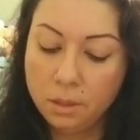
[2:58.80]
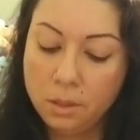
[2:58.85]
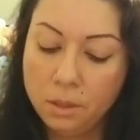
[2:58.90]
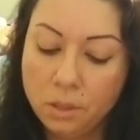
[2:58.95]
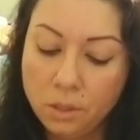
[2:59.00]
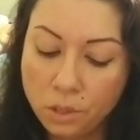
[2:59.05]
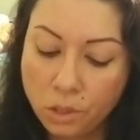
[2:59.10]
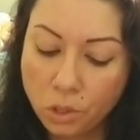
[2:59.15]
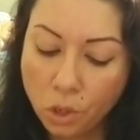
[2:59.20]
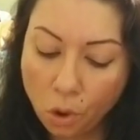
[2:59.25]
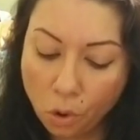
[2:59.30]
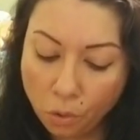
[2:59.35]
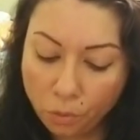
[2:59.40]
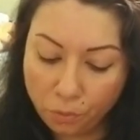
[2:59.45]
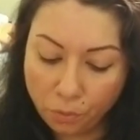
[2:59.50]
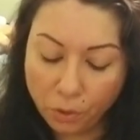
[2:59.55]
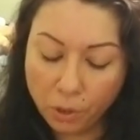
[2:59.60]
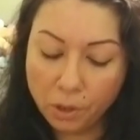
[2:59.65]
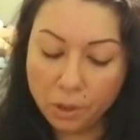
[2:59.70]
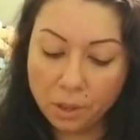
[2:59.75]
So
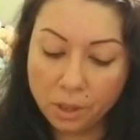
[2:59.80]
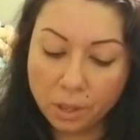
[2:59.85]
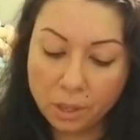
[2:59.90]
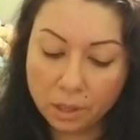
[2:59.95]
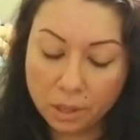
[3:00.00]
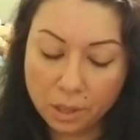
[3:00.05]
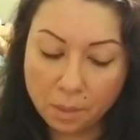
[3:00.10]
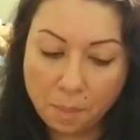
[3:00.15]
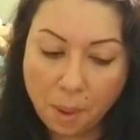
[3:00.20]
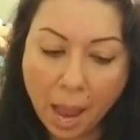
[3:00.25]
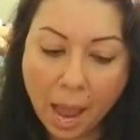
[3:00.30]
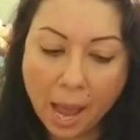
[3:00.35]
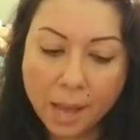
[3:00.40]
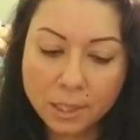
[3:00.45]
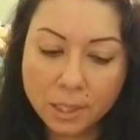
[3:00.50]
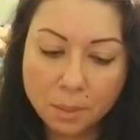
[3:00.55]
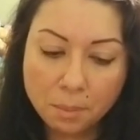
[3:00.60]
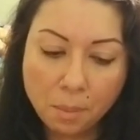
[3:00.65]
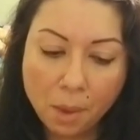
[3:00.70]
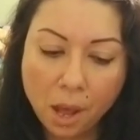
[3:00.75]
for the
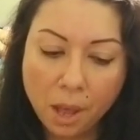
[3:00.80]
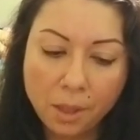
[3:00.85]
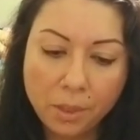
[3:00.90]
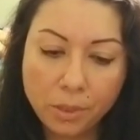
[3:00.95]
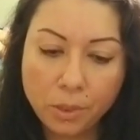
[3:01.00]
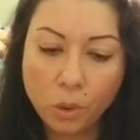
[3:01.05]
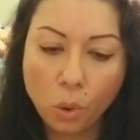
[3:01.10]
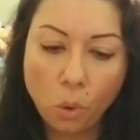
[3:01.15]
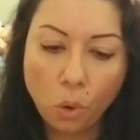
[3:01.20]
past month